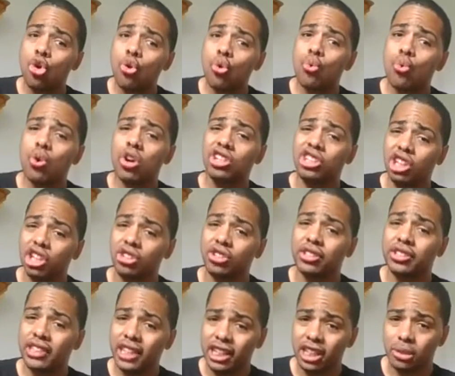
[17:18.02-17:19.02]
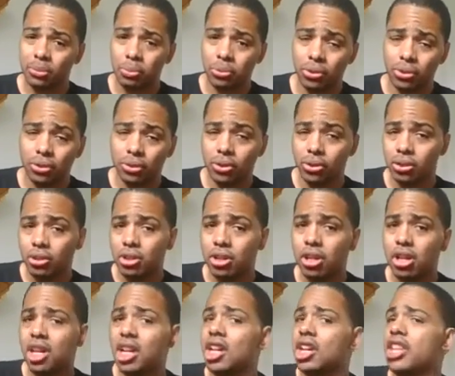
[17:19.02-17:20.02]
was understandable.
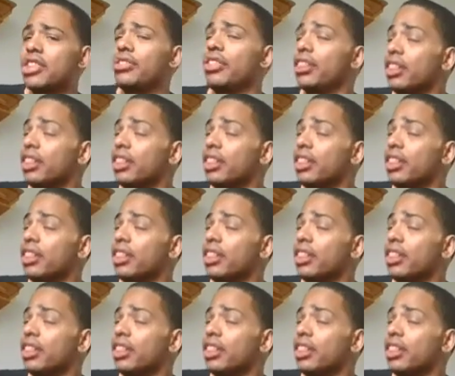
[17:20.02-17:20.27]
The